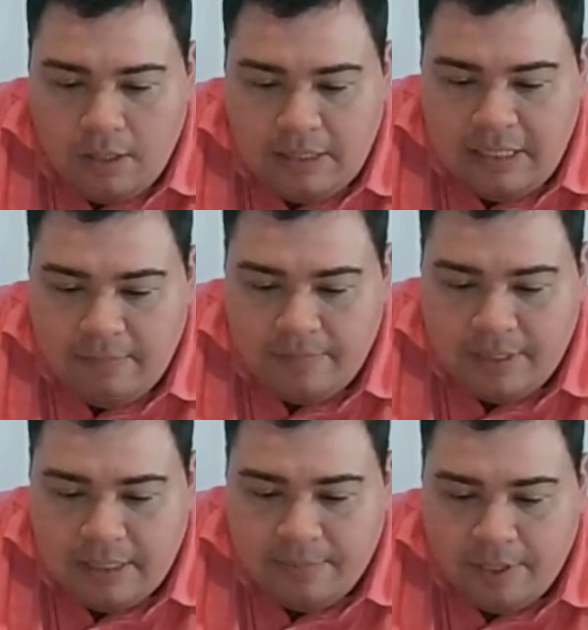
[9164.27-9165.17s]
Tim
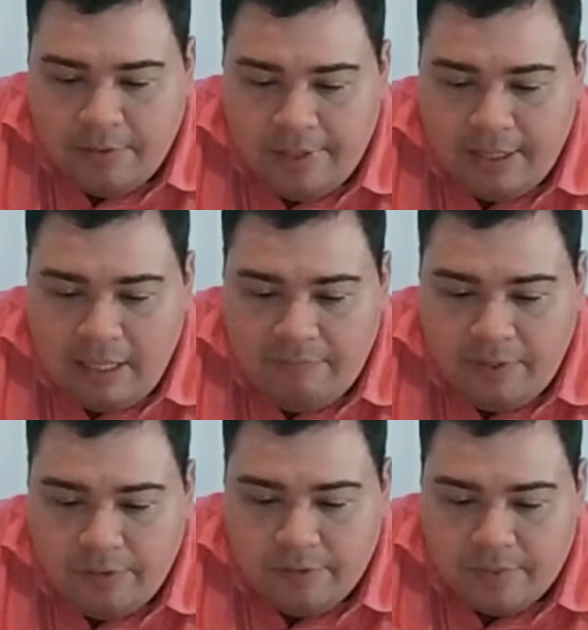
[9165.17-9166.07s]
says, I'm going to go ahead and leave
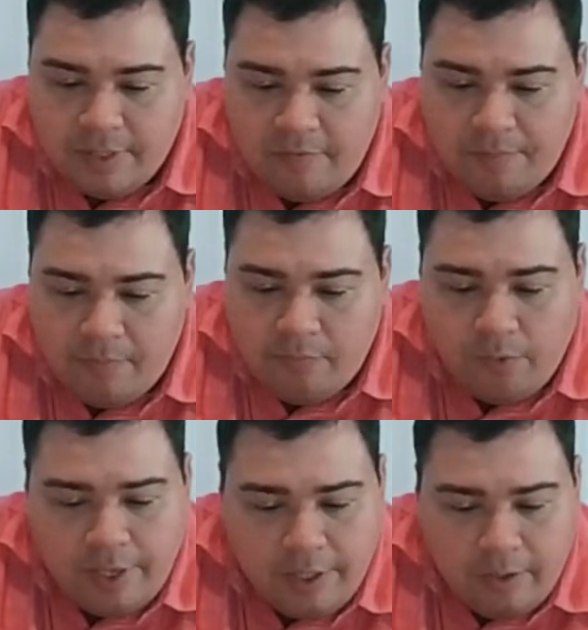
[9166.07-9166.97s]
and do some stuff, but
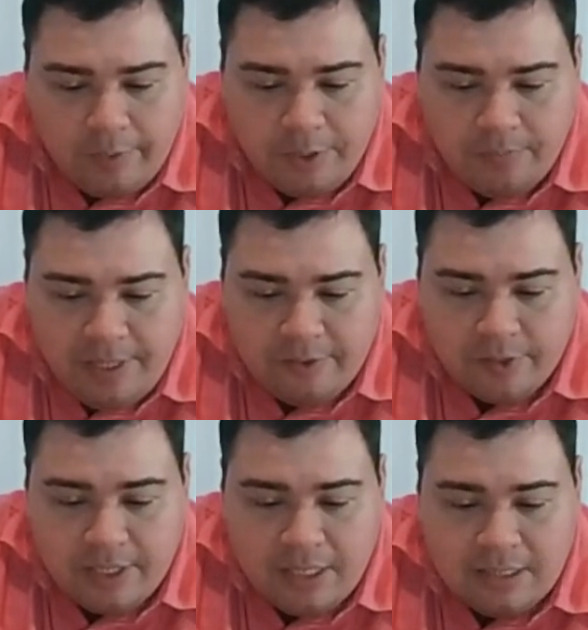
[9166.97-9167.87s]
before I go, would you be
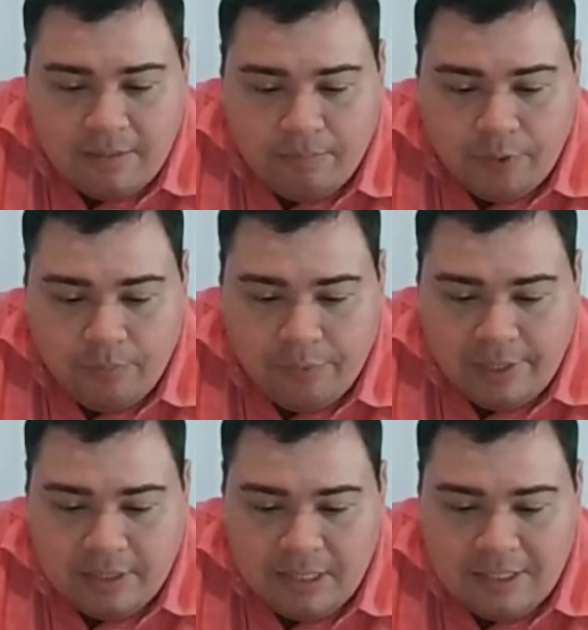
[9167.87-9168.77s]
interested in some
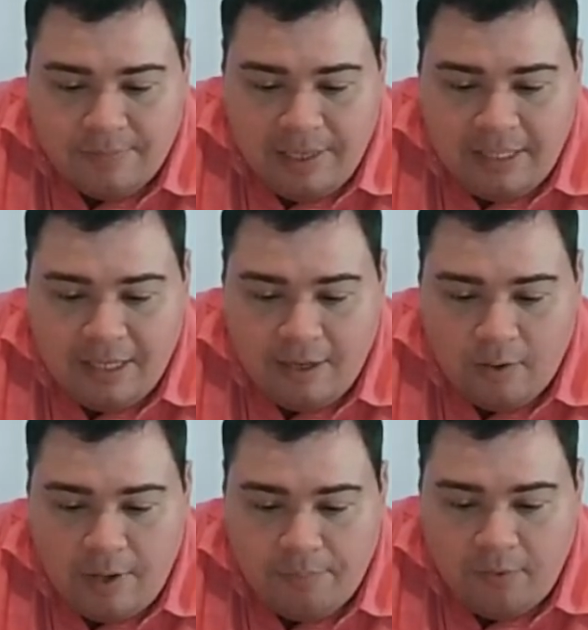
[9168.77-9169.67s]
blueprints? It is mainly
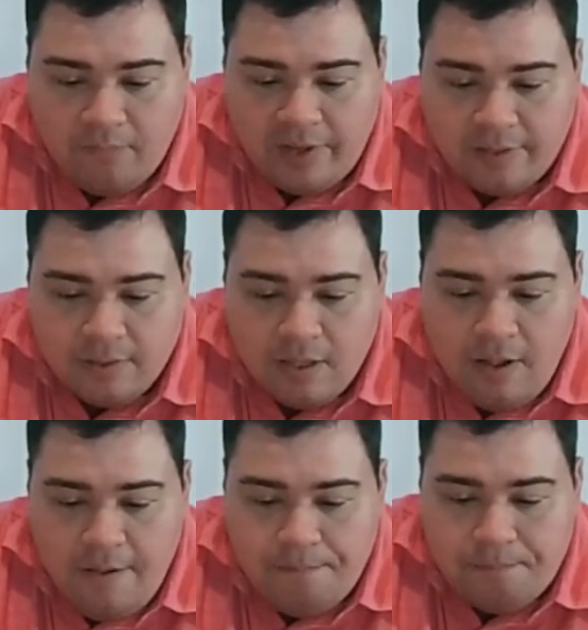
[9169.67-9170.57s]
cutaway profiles,
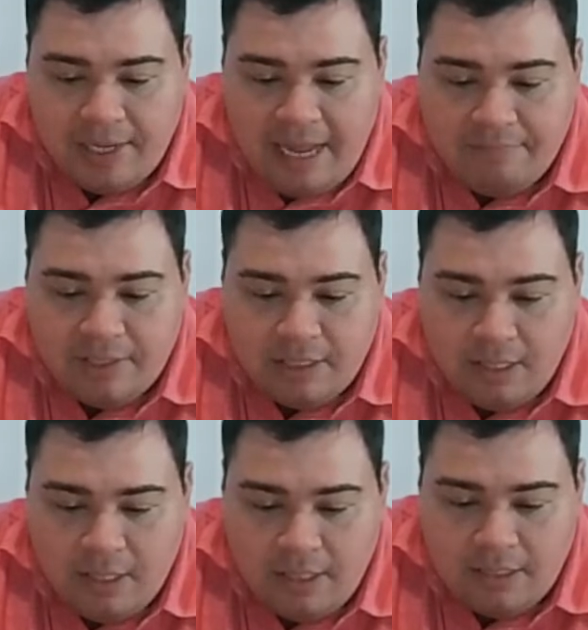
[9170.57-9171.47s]
but I have a
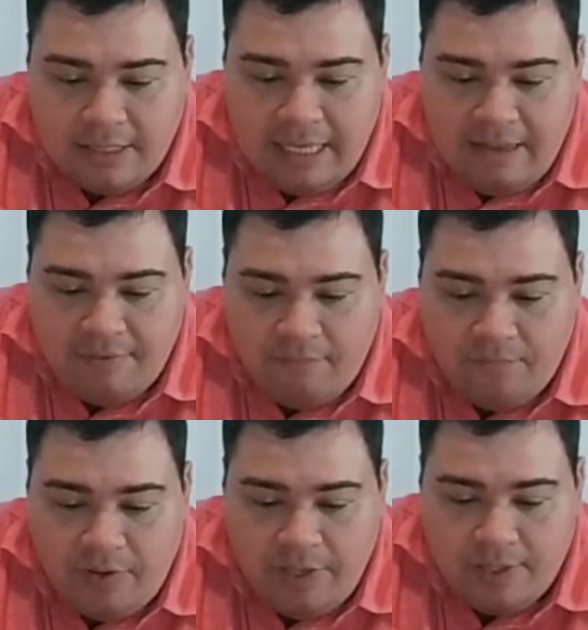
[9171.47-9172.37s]
ton saved of
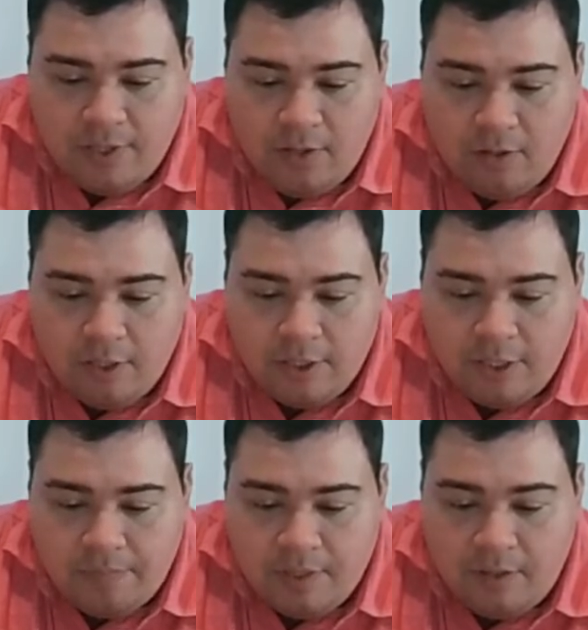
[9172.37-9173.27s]
various Cunard
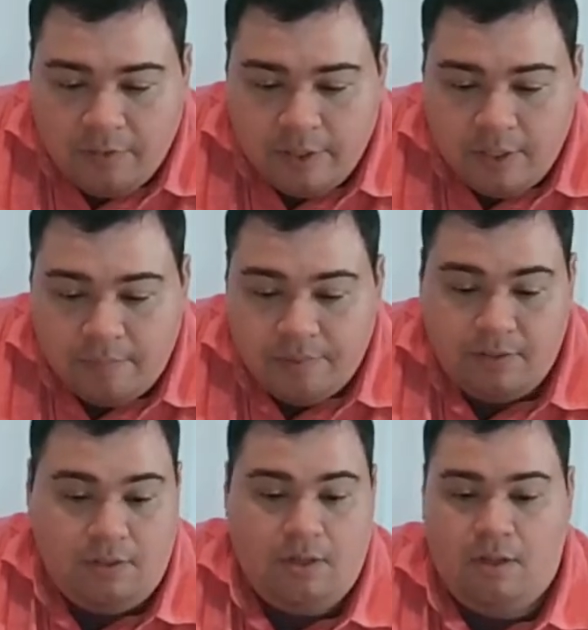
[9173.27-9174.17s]
ships and other
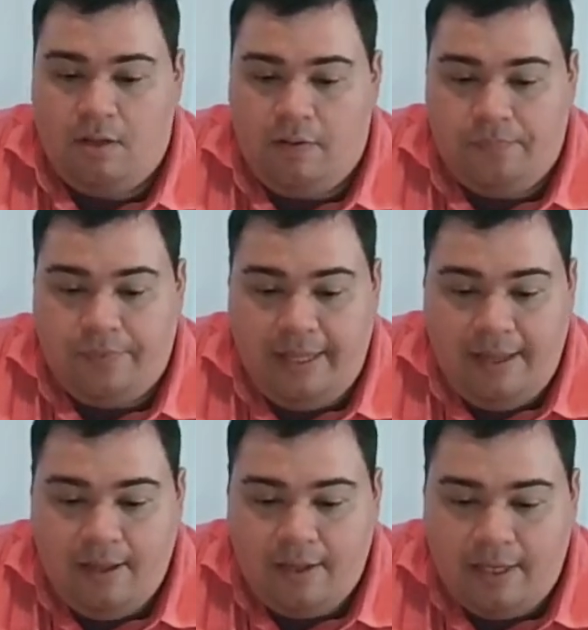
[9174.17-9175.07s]
ships.
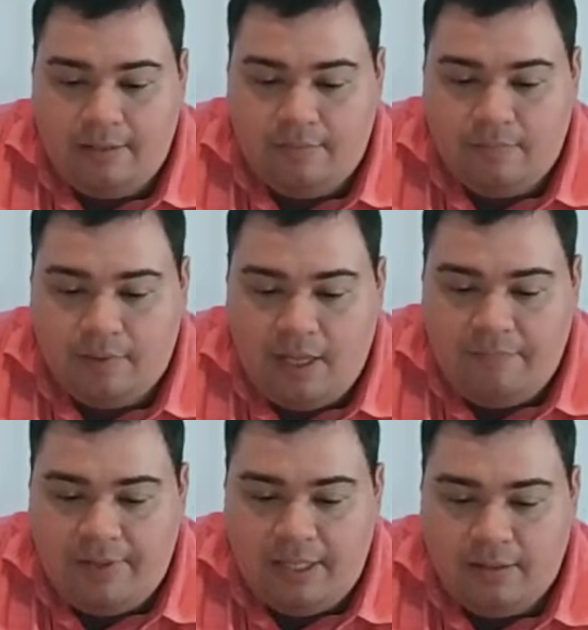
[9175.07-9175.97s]
Yeah, I'd
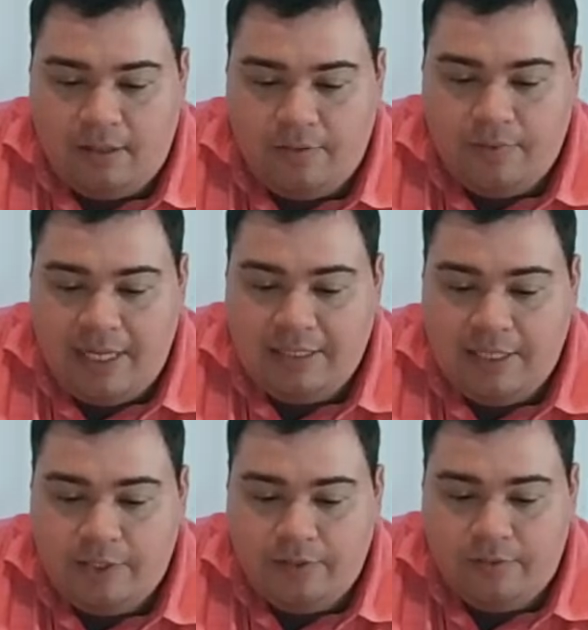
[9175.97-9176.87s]
love it. Are they
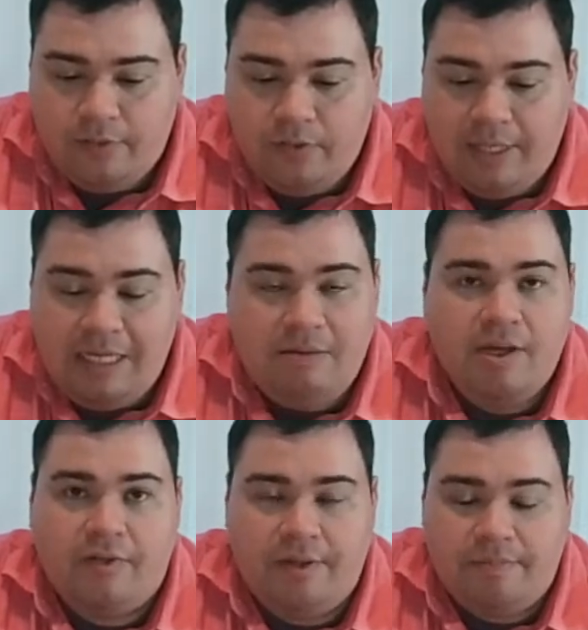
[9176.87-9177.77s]
digital? You can
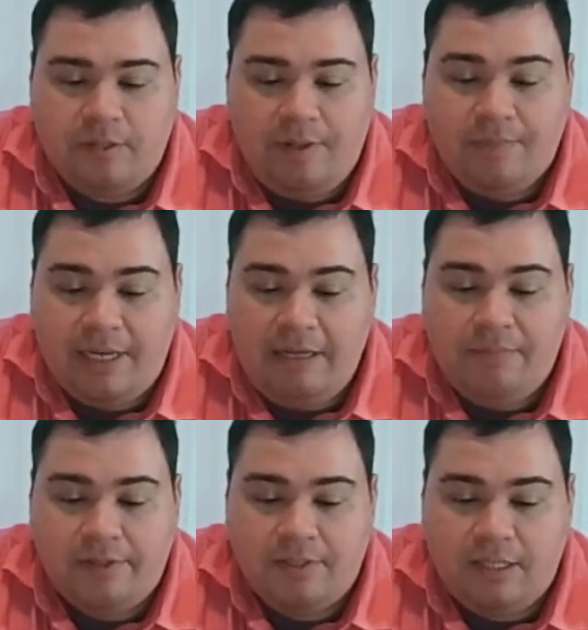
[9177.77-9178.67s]
email them to me. My
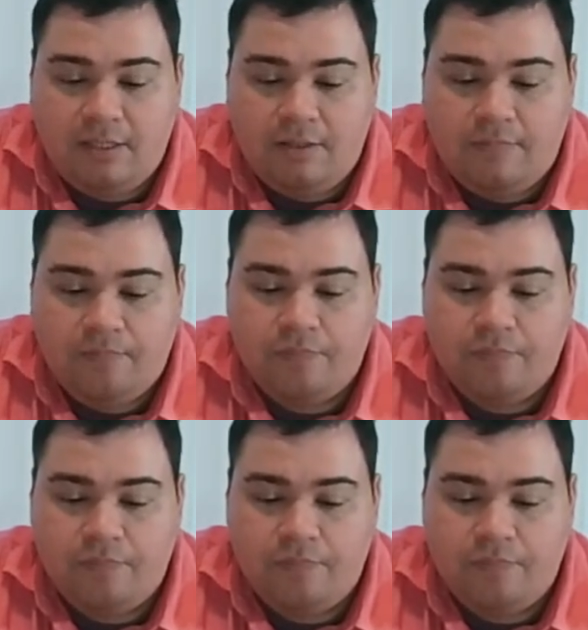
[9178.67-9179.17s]
email's in the